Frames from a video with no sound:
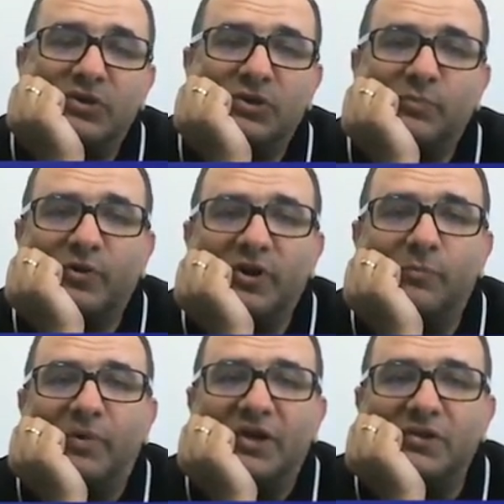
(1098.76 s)
didn't play
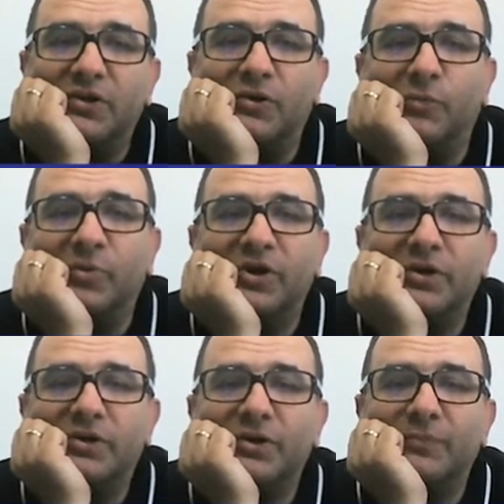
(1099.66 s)
badly in
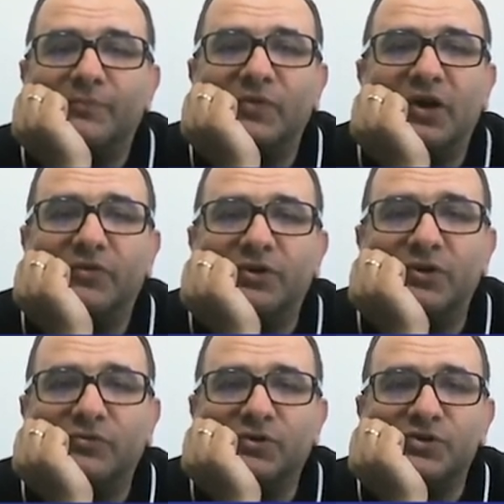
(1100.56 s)
opening,
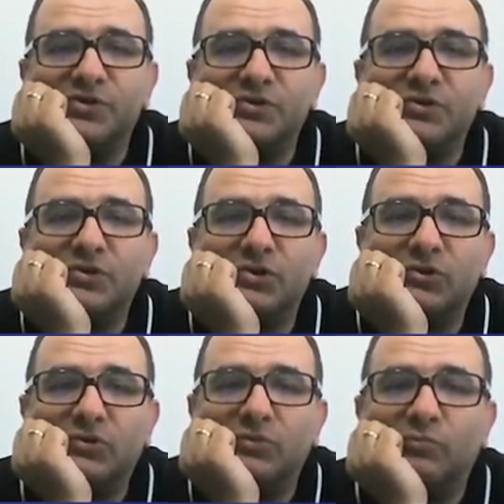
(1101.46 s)
everything was
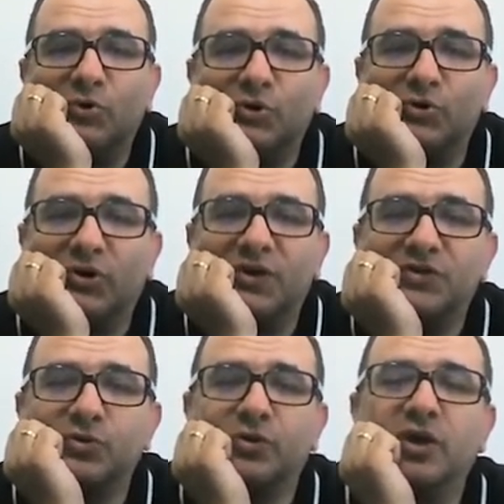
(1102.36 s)
more or
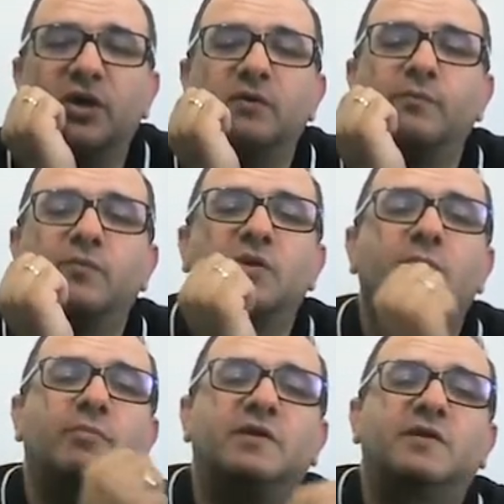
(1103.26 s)
less okay,
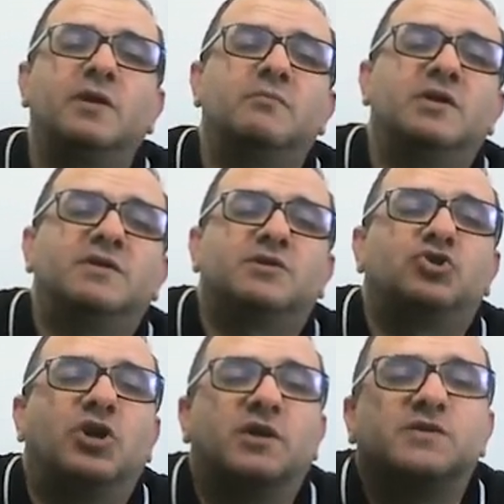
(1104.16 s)
but he missed
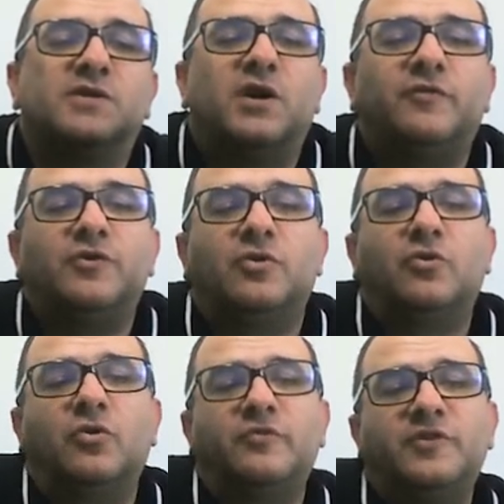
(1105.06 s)
chance after
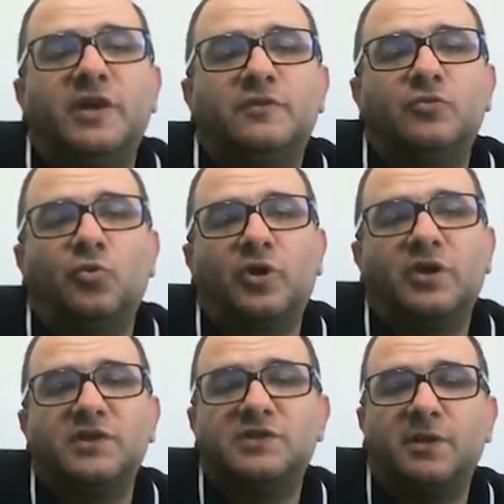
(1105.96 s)
all of that to
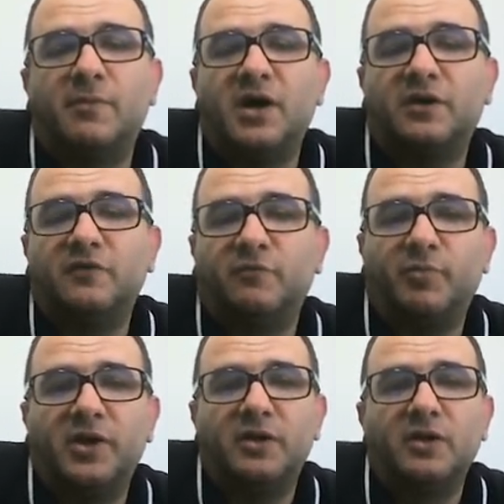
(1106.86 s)
organize some active
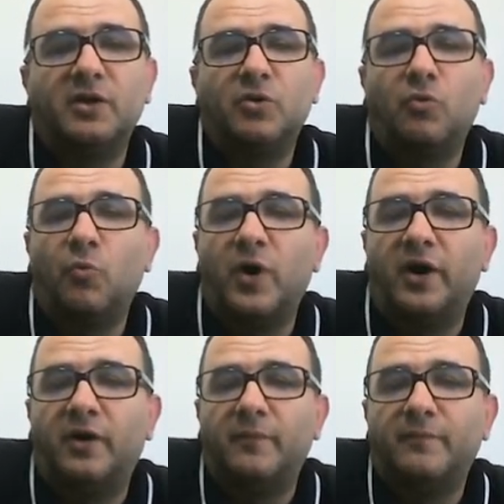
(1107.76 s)
play,
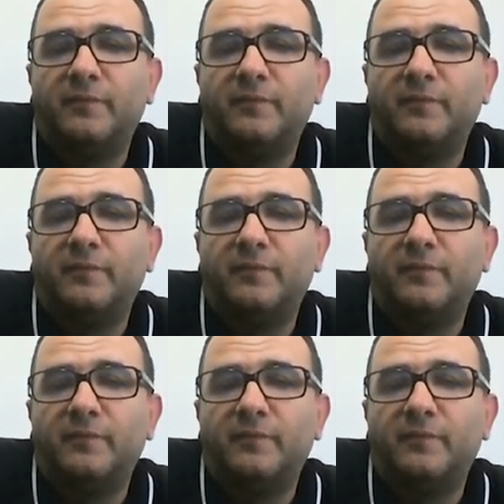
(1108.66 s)
where